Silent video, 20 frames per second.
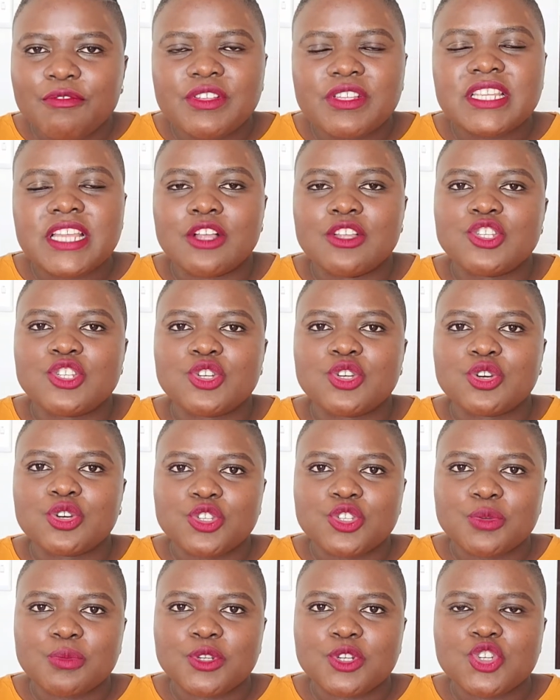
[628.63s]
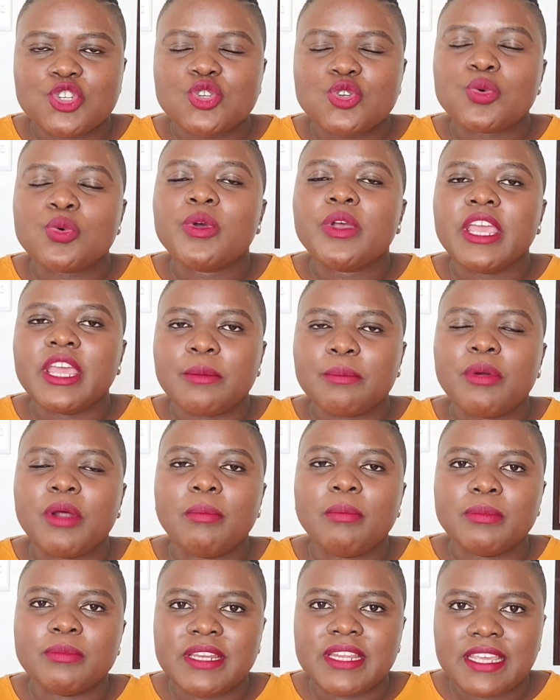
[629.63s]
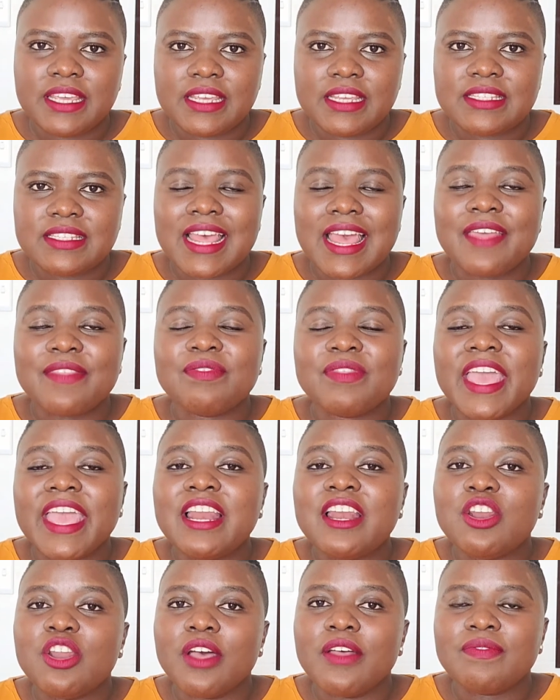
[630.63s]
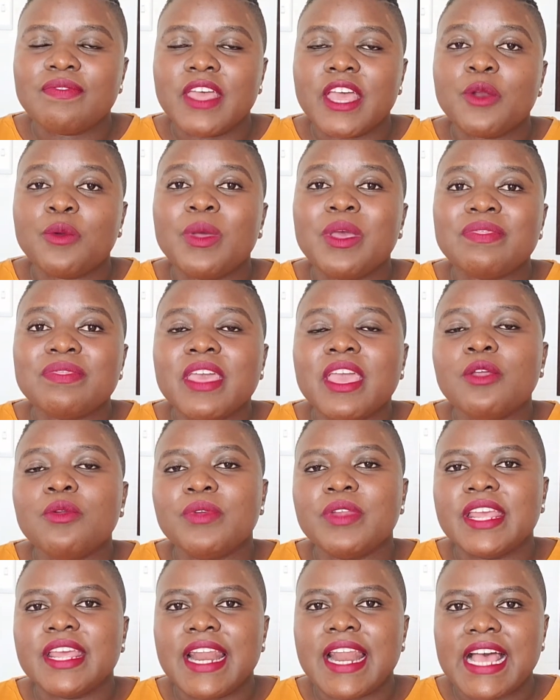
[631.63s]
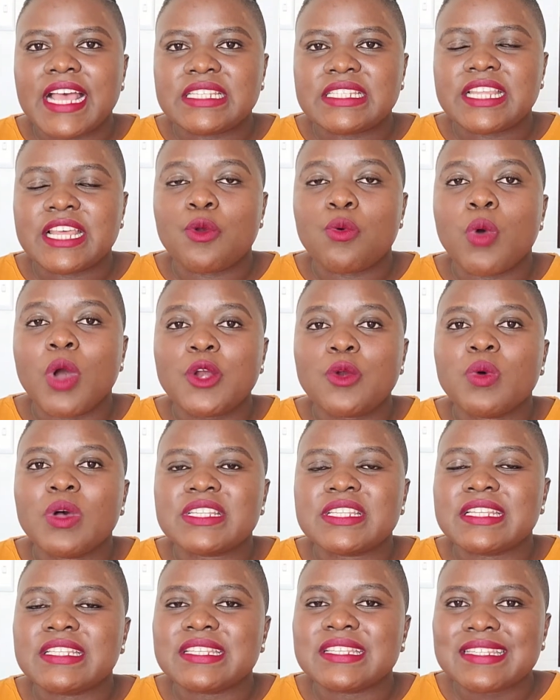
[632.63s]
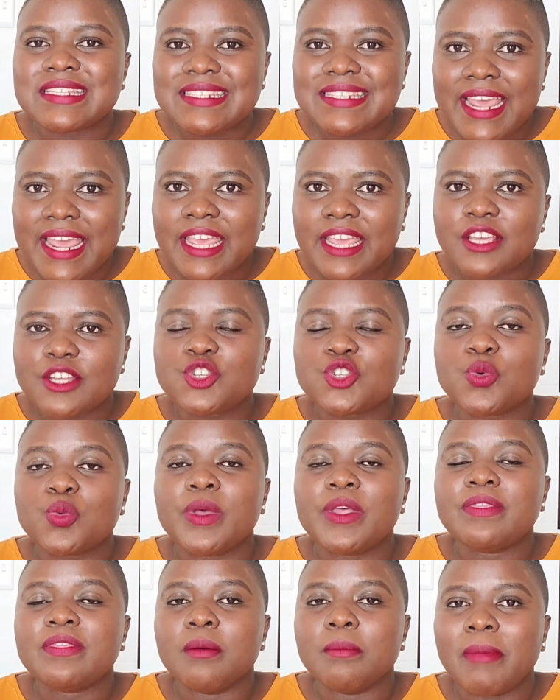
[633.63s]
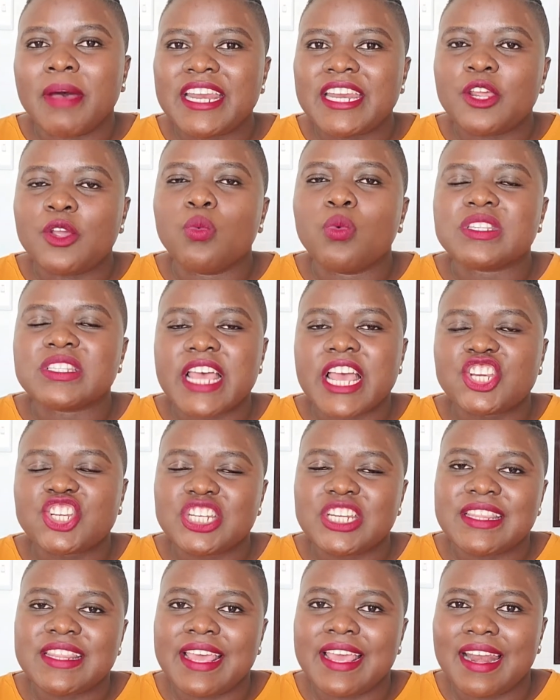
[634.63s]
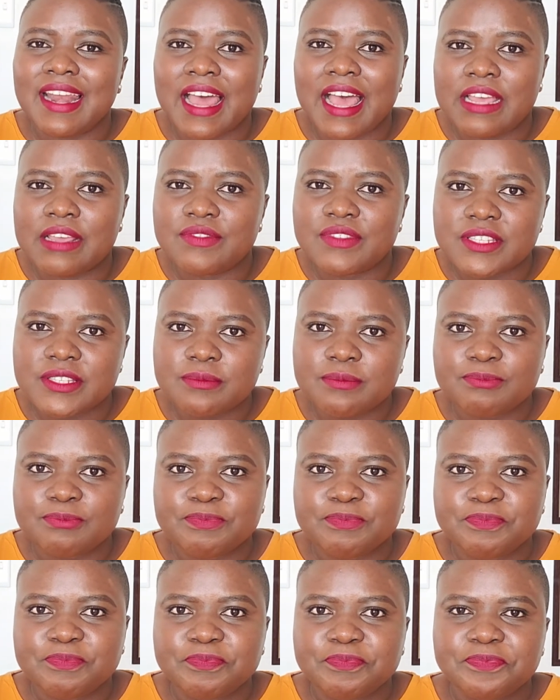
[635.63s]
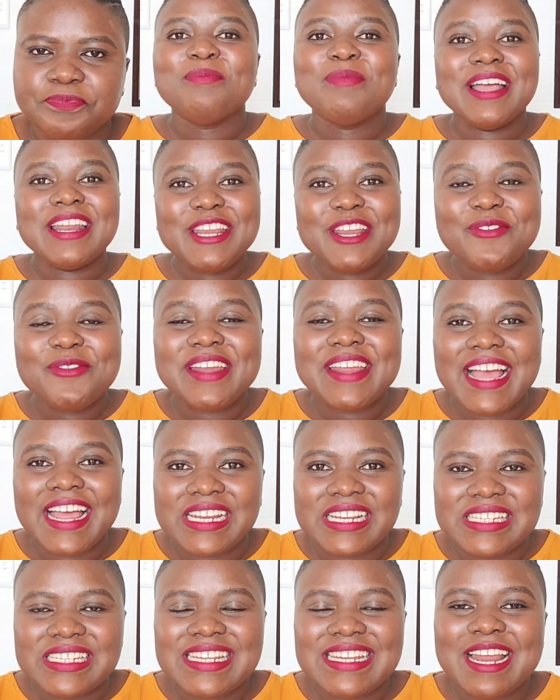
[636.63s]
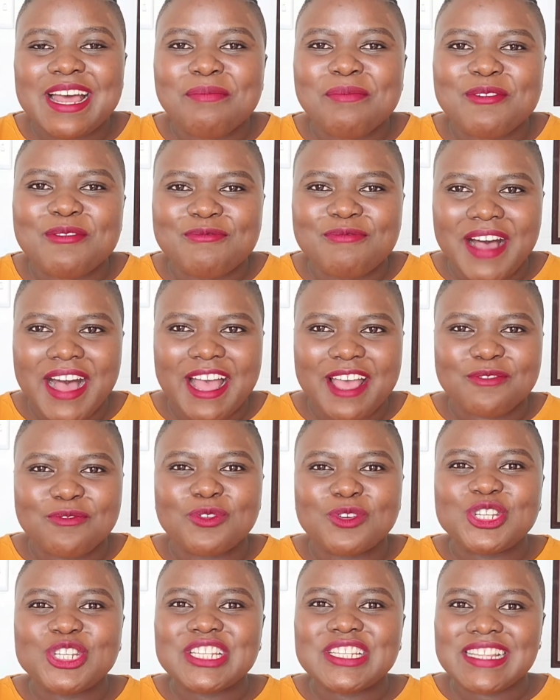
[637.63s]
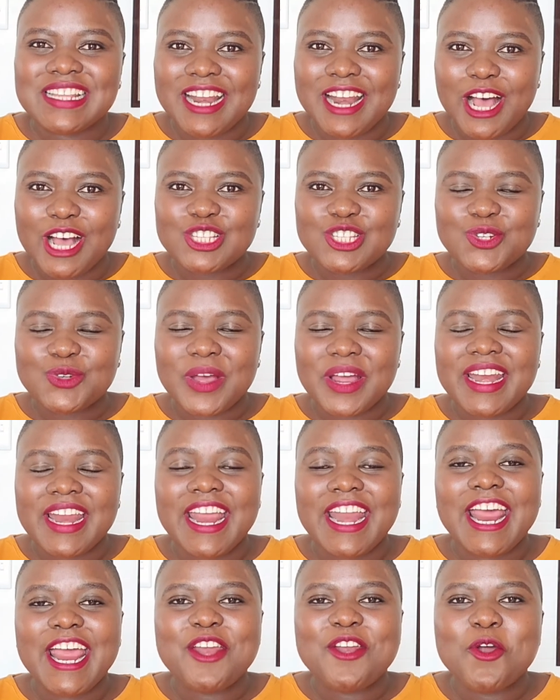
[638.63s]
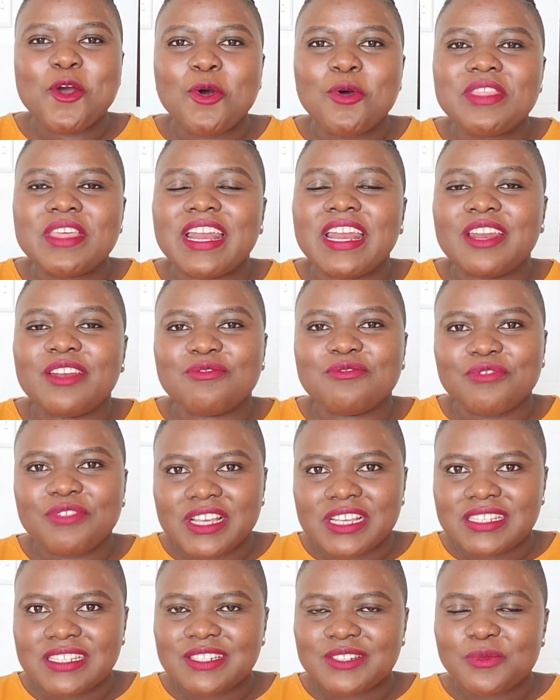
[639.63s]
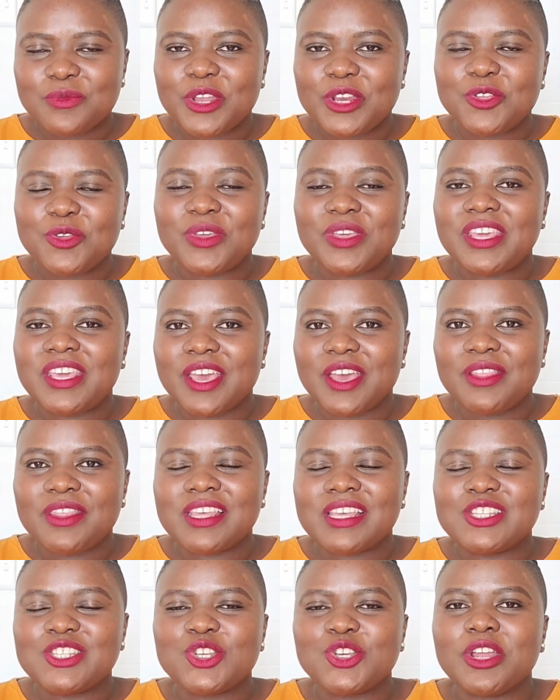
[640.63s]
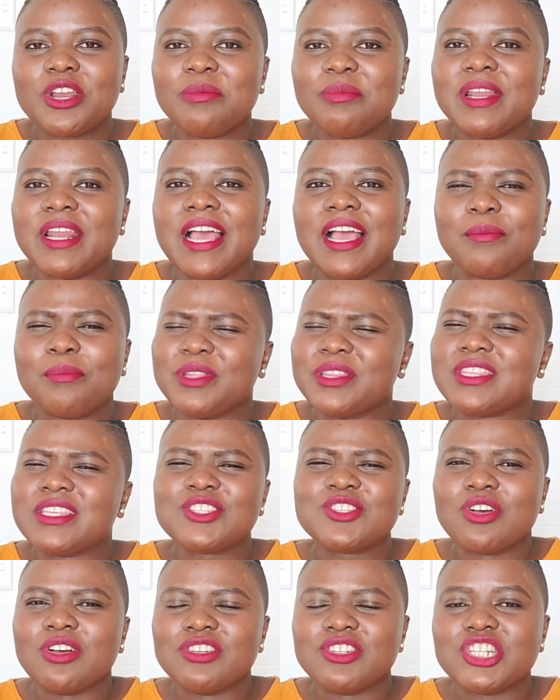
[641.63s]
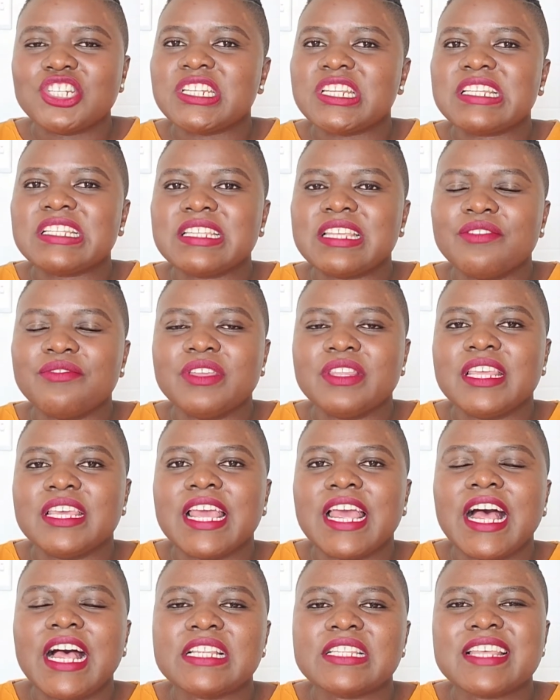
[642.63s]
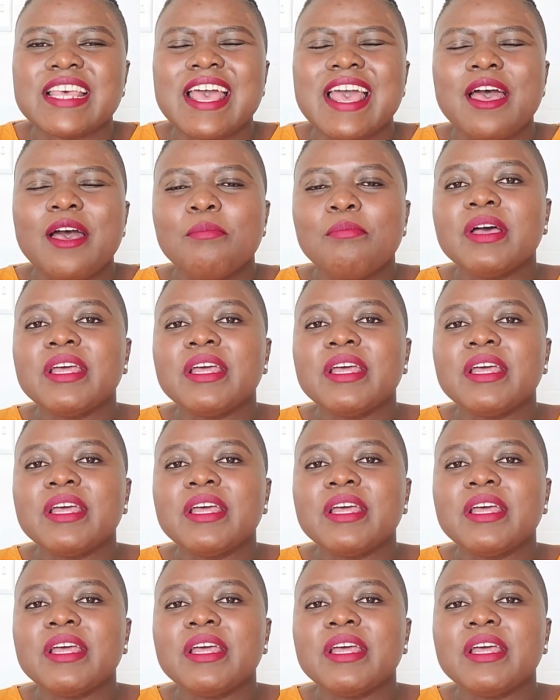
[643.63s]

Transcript: if it sounds too good to be true, it probably is. And they learned that when they realized that what was at stake to win the money was actually their lives. Money reality number 5, which is the last one. And I know that at first, when you hear this, you're going to be like, but this contradicts everything else.